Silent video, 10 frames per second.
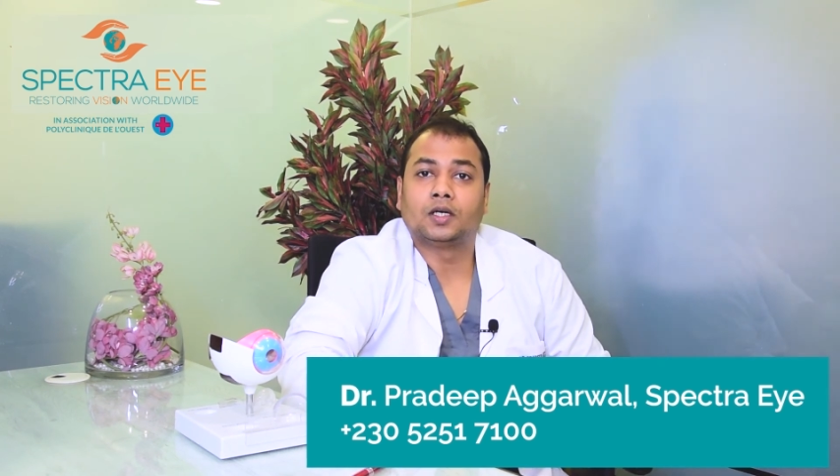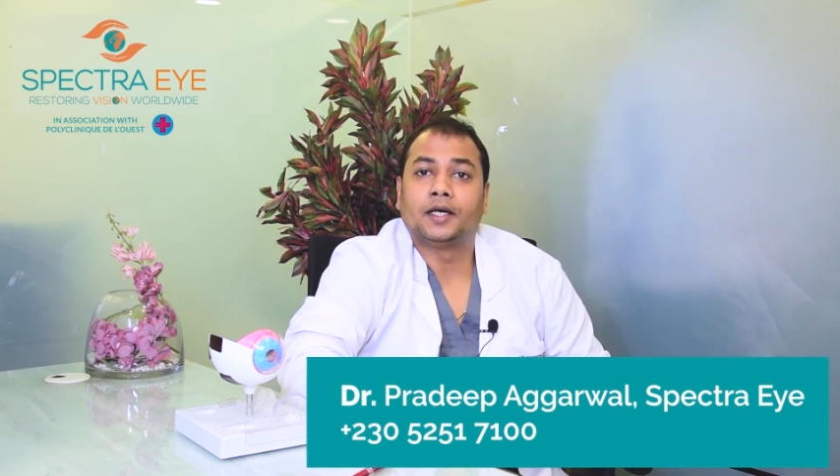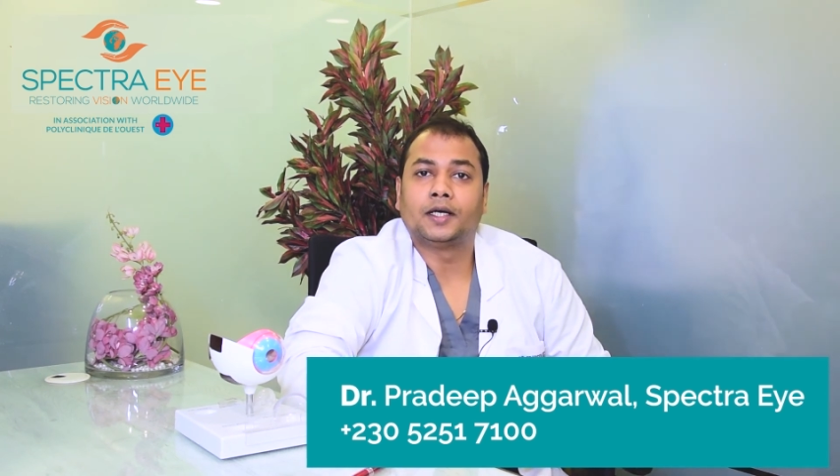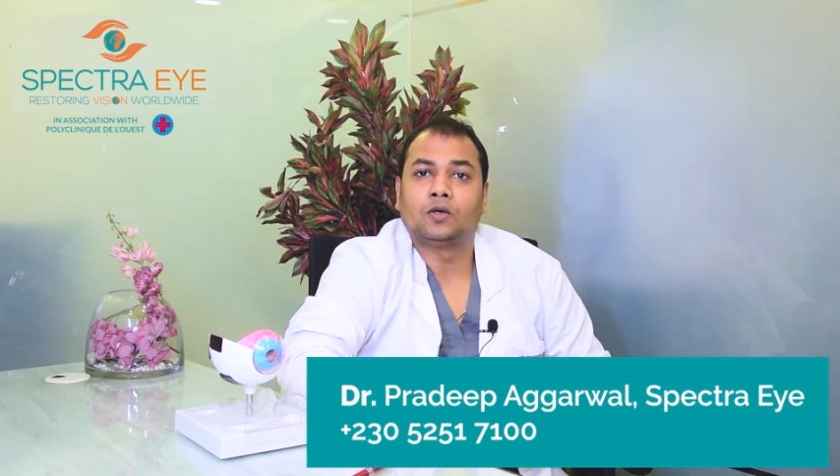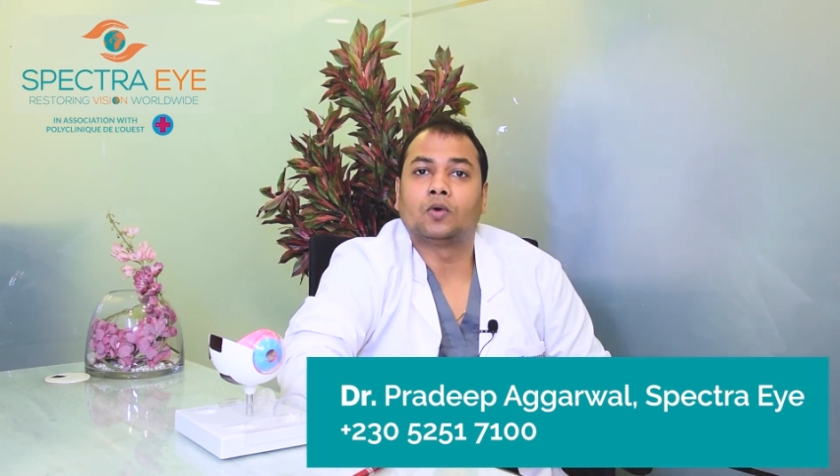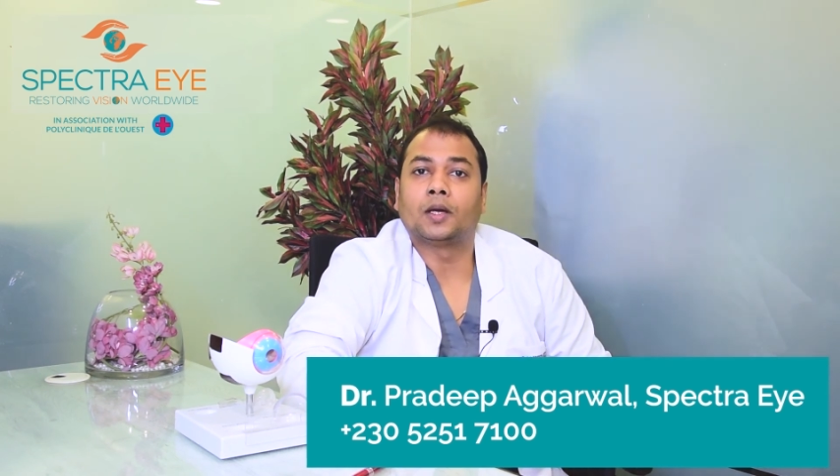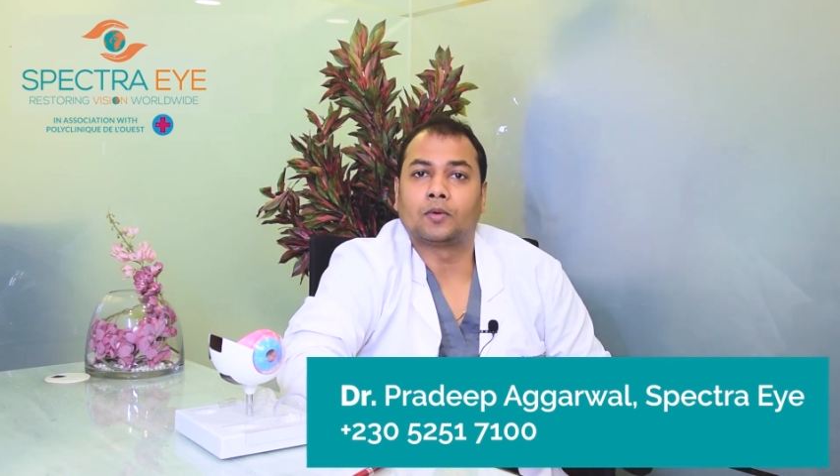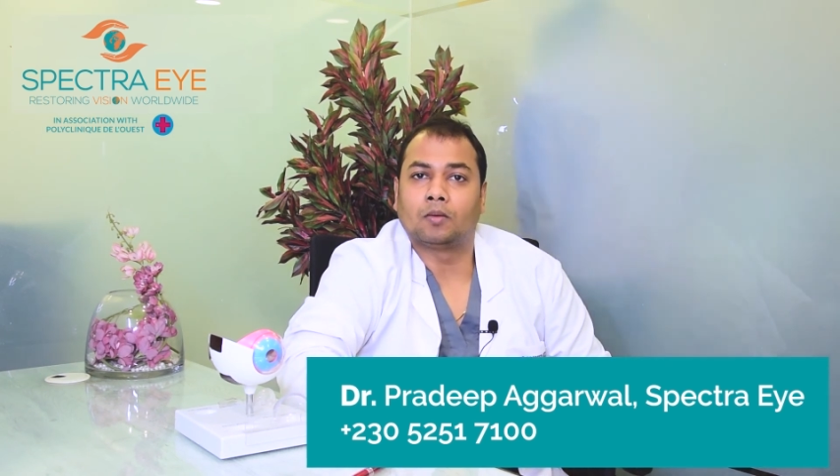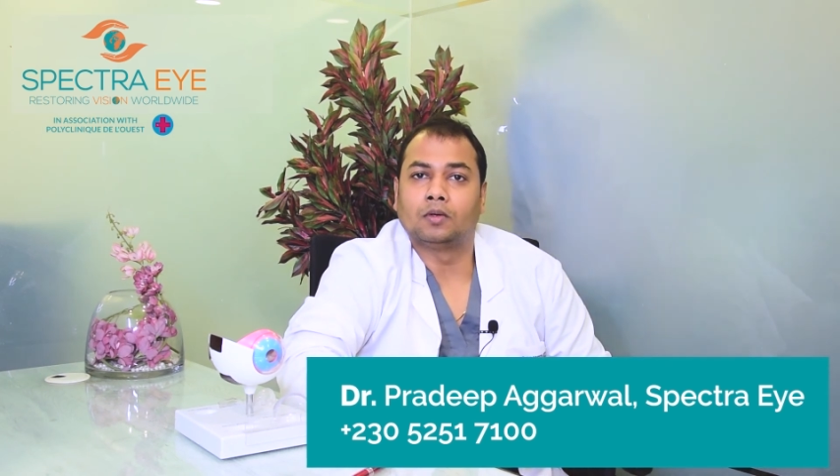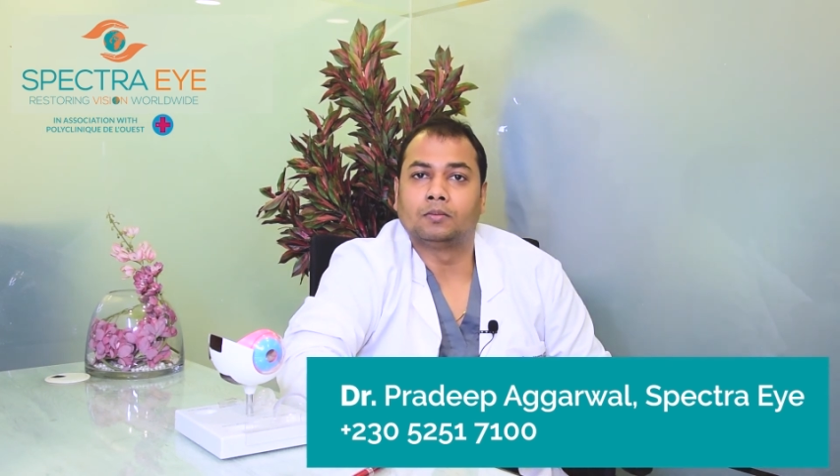related to eye
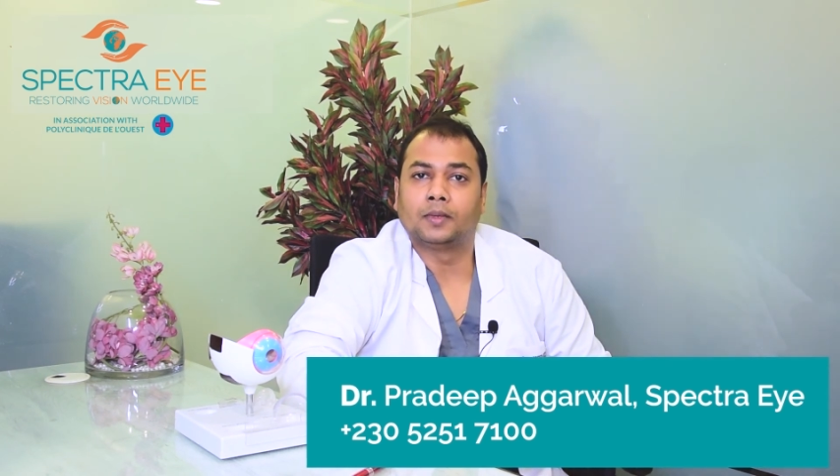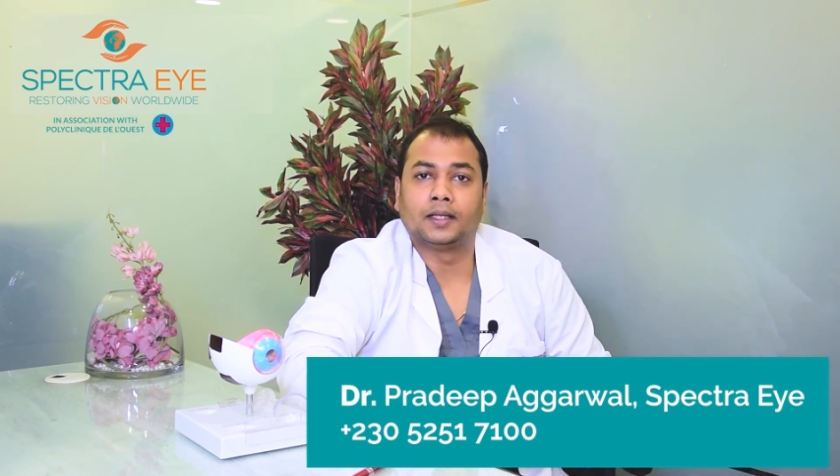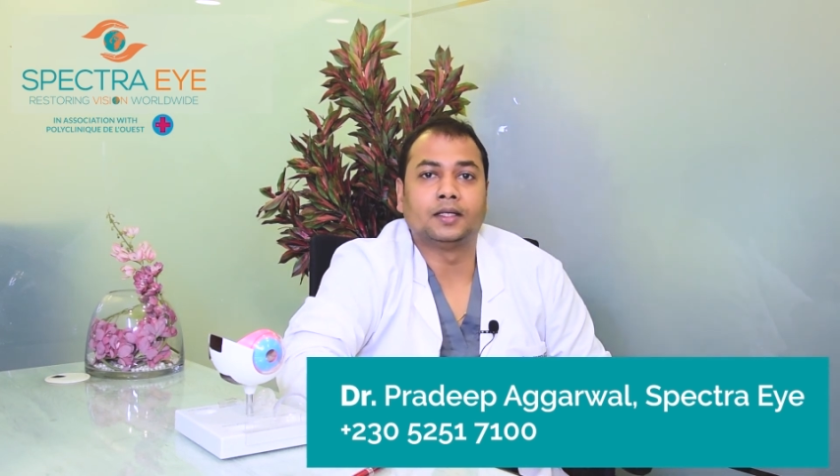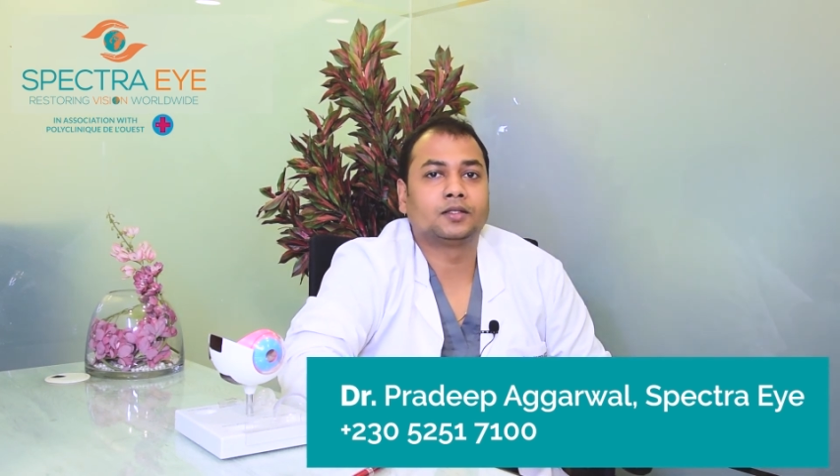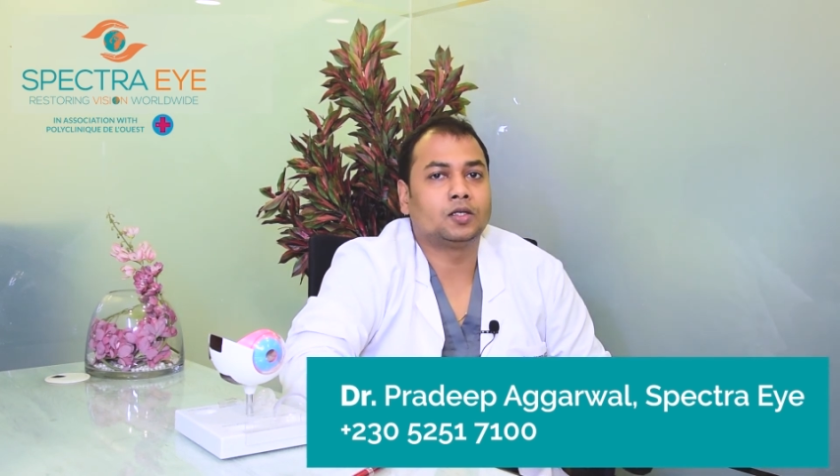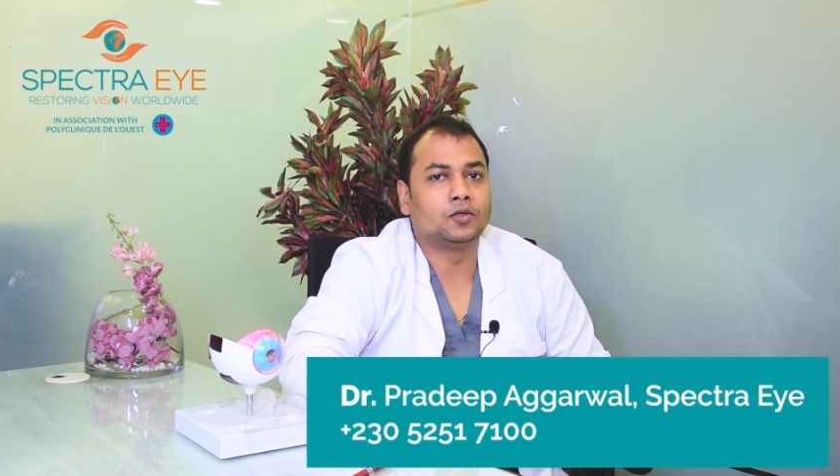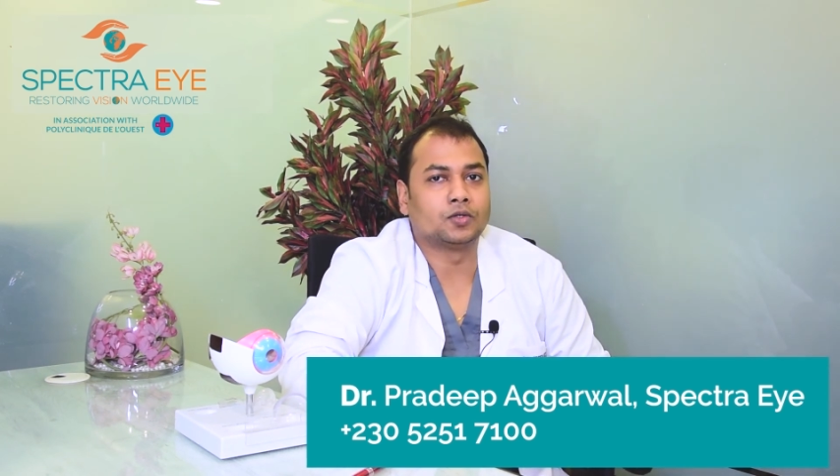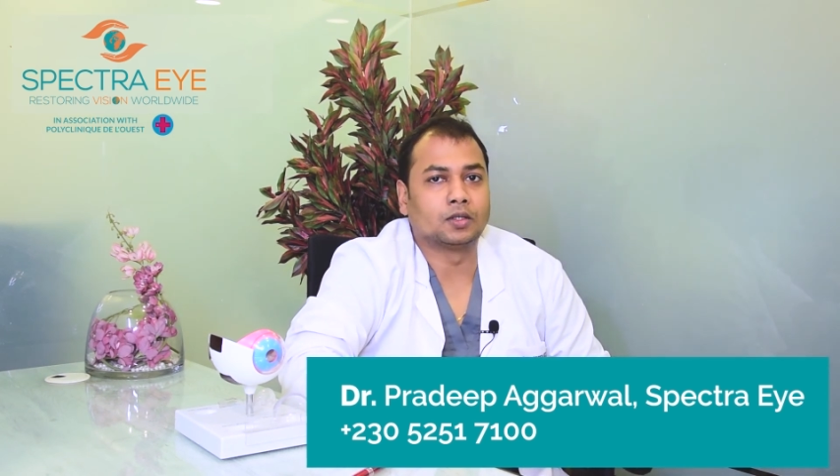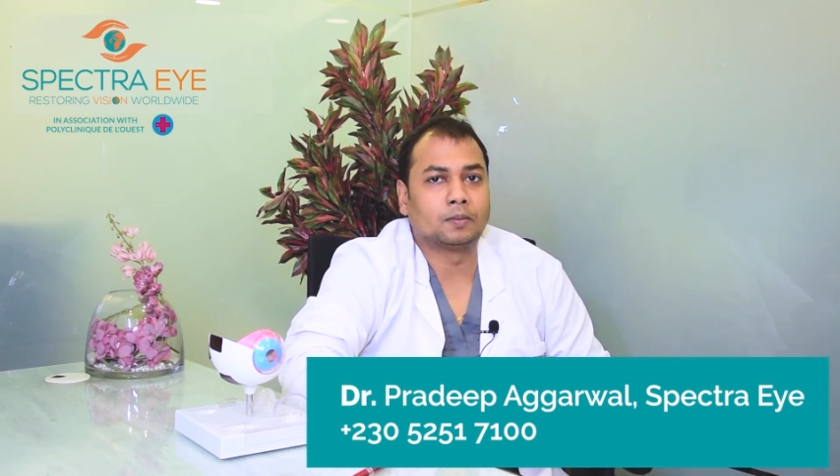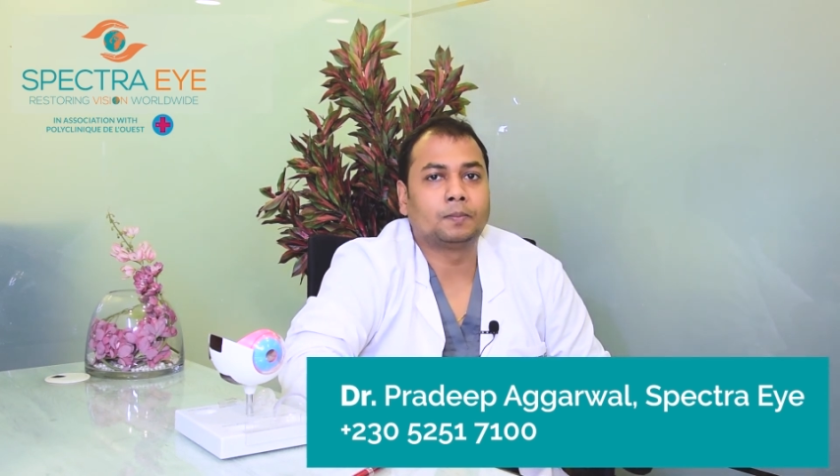problem and their
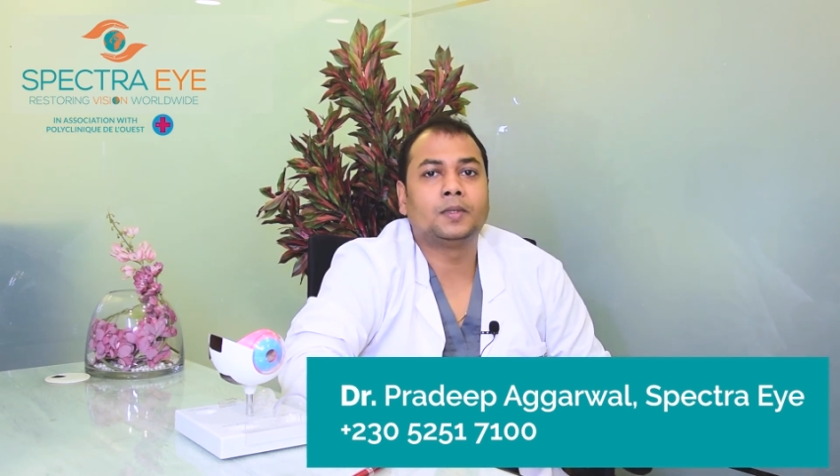solution,